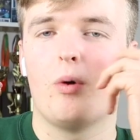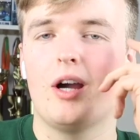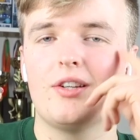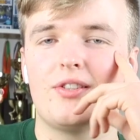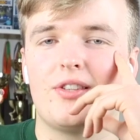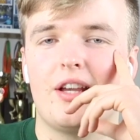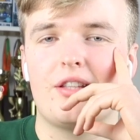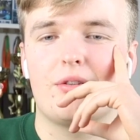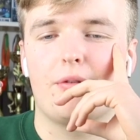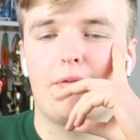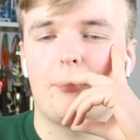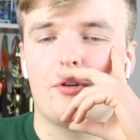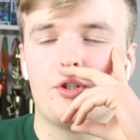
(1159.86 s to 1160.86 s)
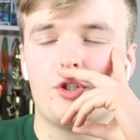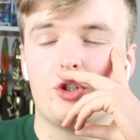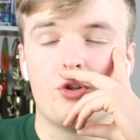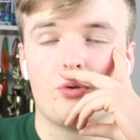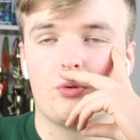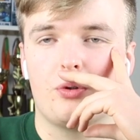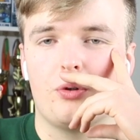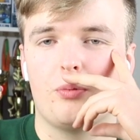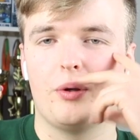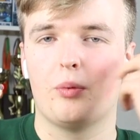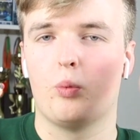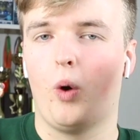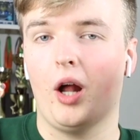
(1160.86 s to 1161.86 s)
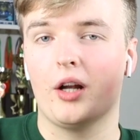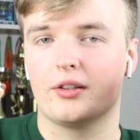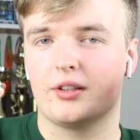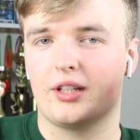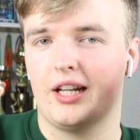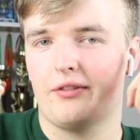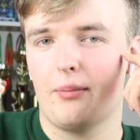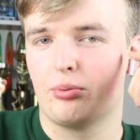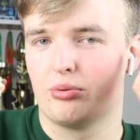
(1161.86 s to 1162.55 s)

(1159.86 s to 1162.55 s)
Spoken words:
Why settle for a duke when one can have a